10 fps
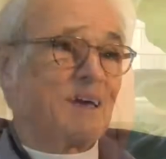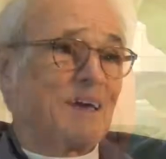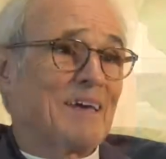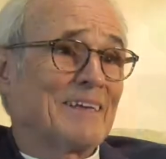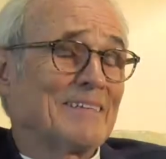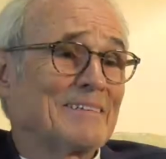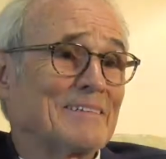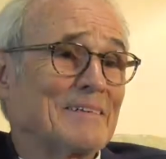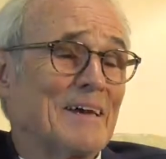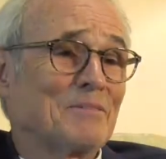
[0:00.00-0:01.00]
And
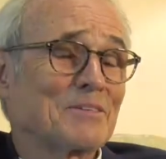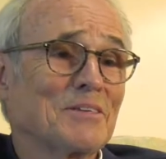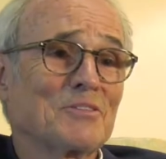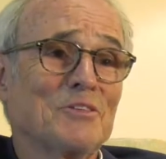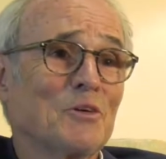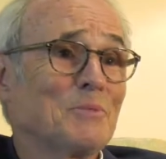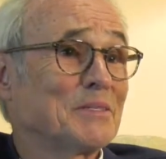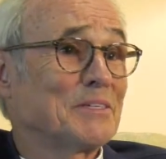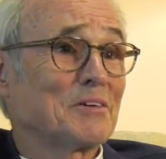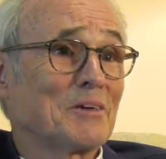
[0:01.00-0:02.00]
ever since Joan
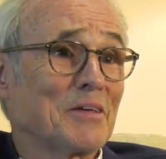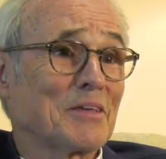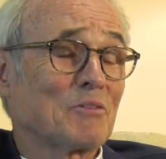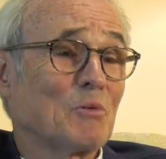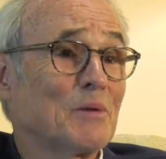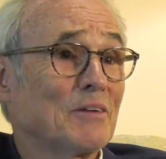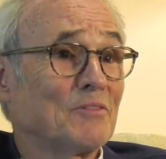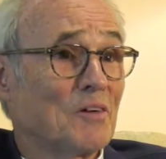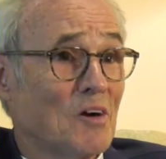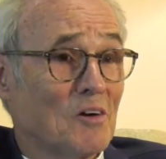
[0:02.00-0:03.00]
Madeira, I think we've been
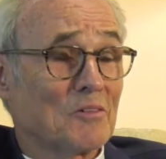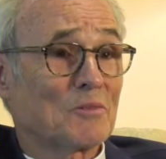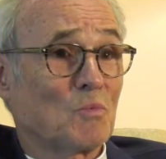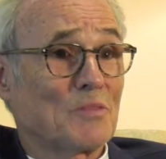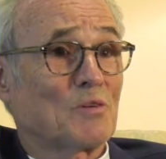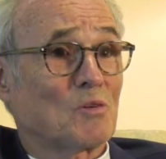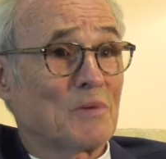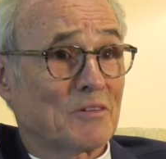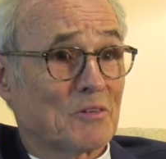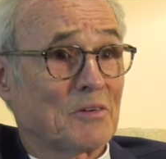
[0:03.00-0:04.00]
involved with your
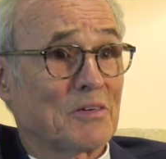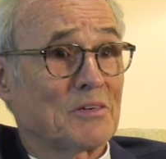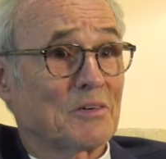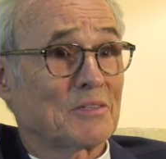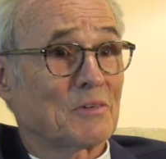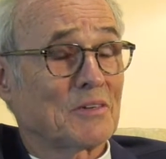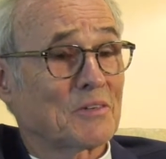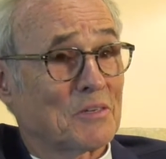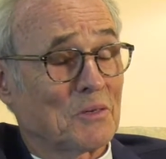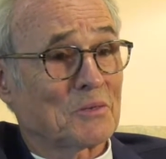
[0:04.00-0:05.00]
ministry here at
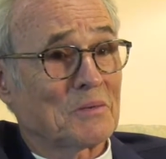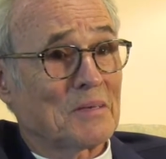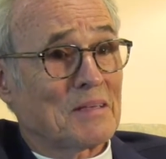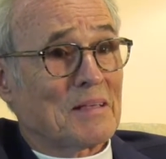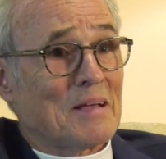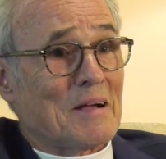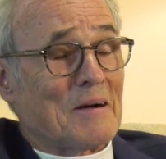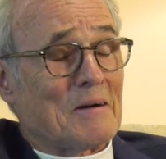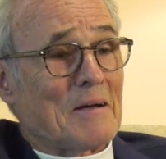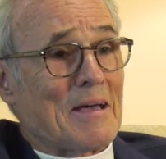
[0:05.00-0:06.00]
Treasure Coast.
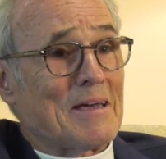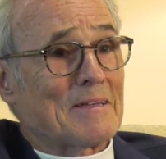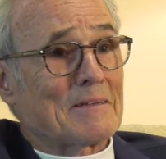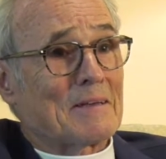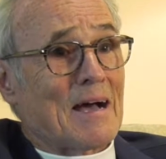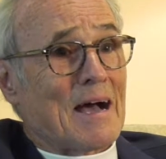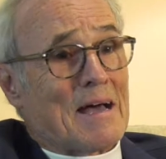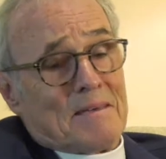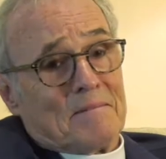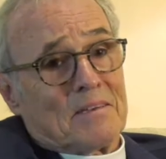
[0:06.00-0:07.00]
And
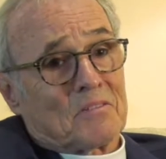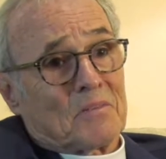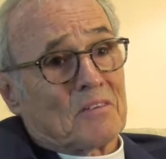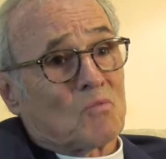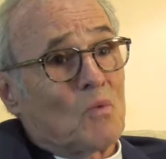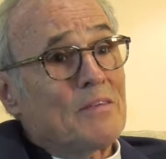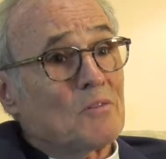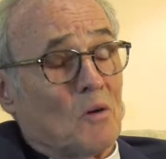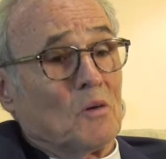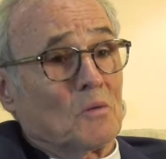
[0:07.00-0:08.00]
as we've
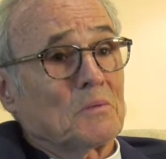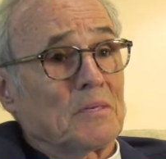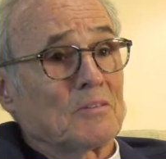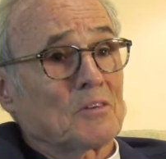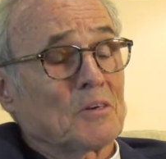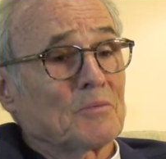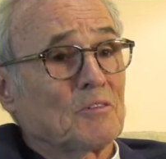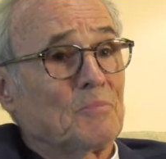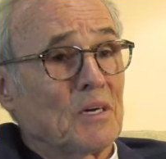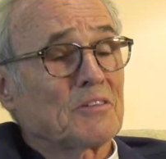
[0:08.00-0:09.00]
grown in terms
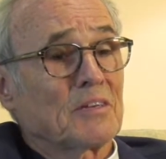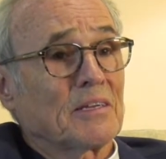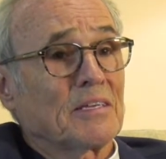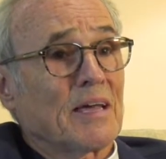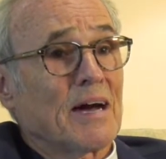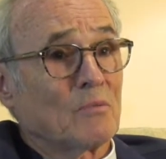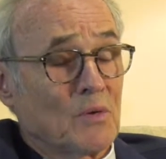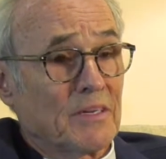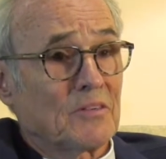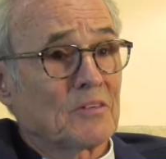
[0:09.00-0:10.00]
of budget and
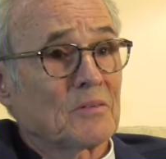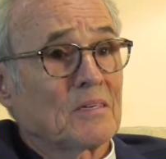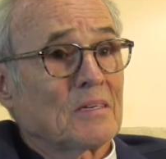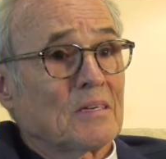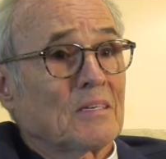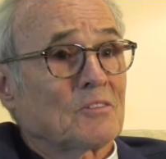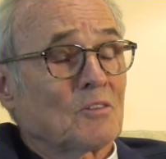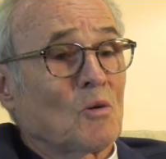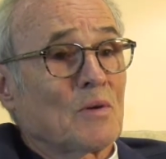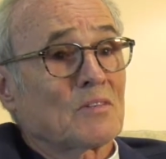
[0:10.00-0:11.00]
outreach,
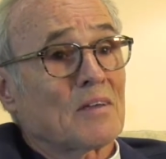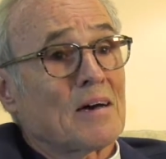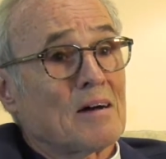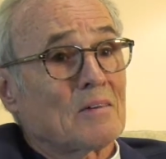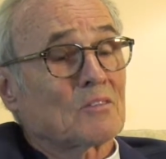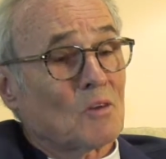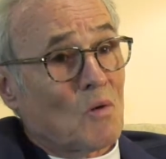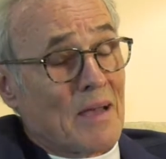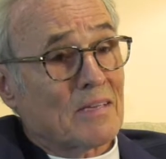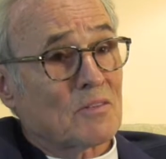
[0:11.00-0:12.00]
so has
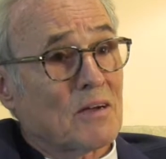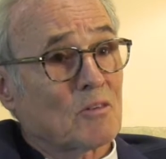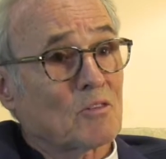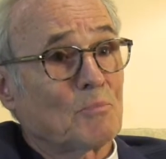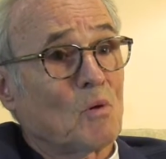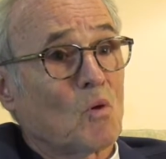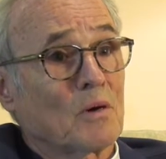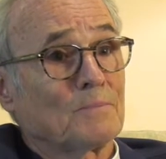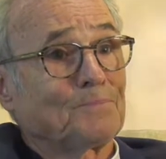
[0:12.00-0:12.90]
our support.